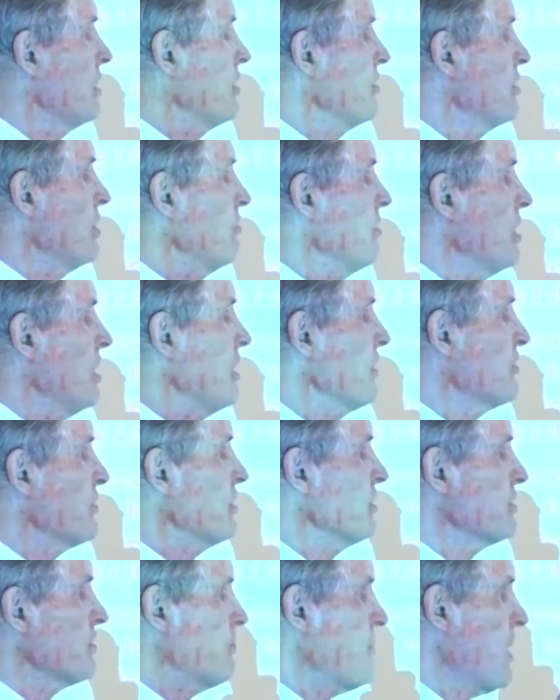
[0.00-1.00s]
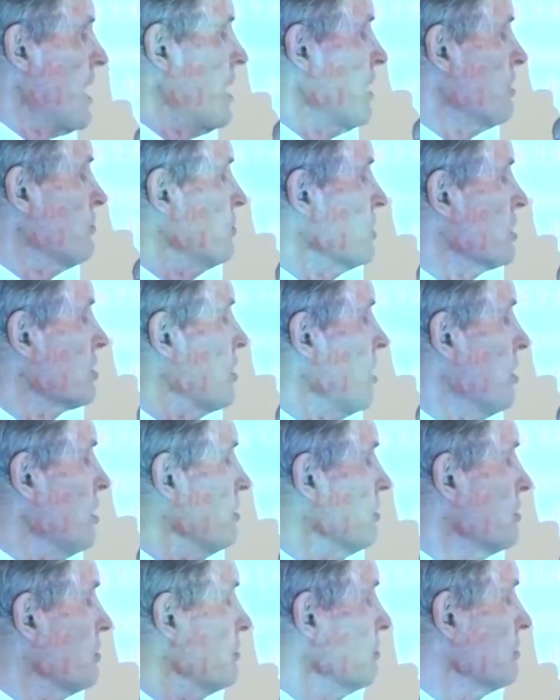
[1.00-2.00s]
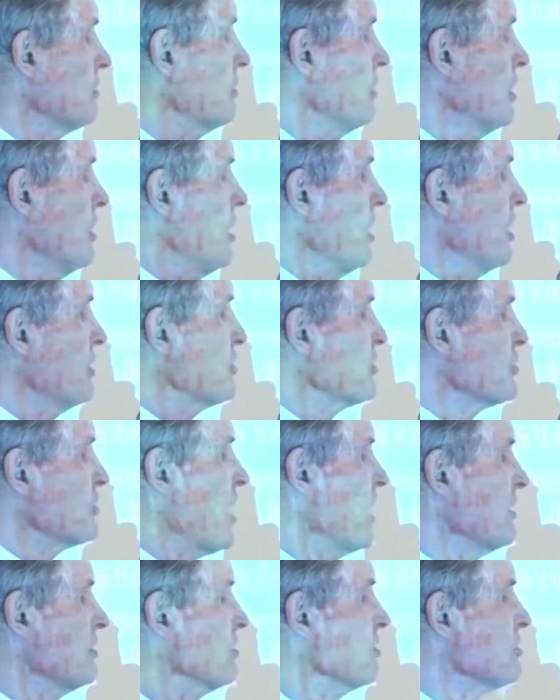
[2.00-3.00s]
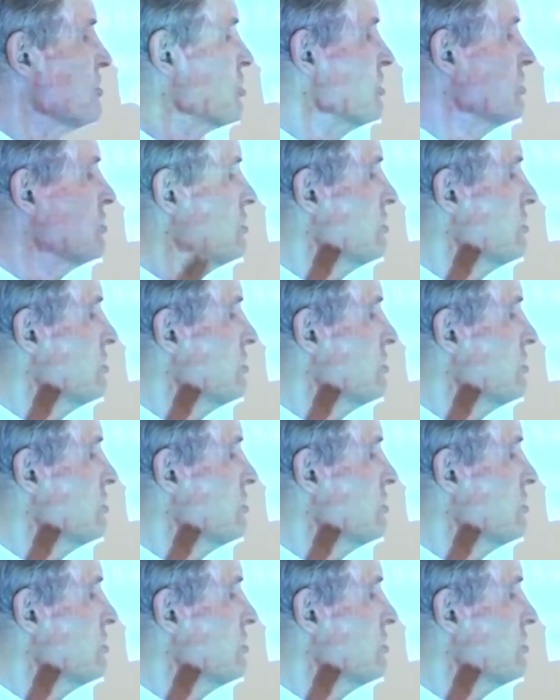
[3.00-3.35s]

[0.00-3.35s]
Though earth and man were gone, and suns and